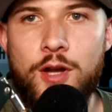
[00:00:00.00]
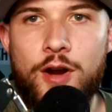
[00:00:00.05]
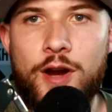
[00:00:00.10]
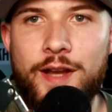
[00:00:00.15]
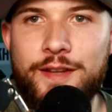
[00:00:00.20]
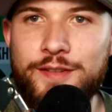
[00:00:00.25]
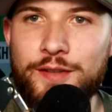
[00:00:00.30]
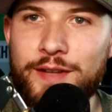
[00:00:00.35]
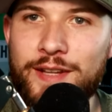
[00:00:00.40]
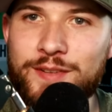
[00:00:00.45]
All
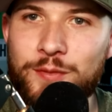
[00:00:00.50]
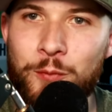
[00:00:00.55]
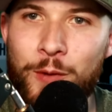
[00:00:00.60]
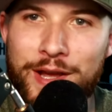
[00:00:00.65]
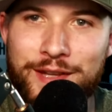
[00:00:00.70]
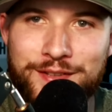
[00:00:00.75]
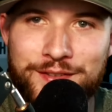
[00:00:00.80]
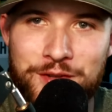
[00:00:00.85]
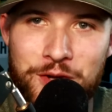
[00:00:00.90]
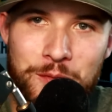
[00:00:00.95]
right, so let's
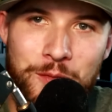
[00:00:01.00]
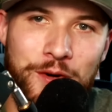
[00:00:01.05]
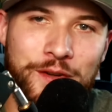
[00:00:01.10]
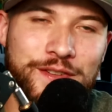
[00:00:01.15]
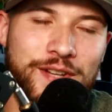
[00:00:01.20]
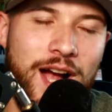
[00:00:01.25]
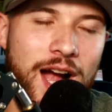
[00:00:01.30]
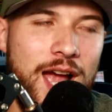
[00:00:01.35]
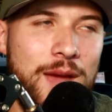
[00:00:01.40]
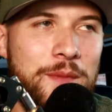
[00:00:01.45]
waste no more
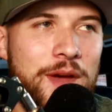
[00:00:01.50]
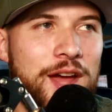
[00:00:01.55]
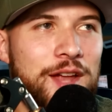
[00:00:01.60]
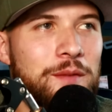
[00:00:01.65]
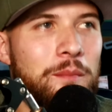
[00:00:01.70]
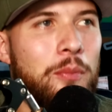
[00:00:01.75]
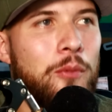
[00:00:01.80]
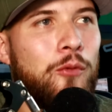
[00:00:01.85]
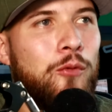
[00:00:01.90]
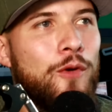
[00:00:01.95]
time
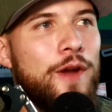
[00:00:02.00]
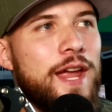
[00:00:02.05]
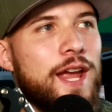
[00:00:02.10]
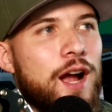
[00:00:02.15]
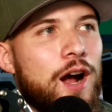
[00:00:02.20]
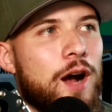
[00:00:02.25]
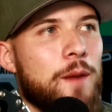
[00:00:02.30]
and bring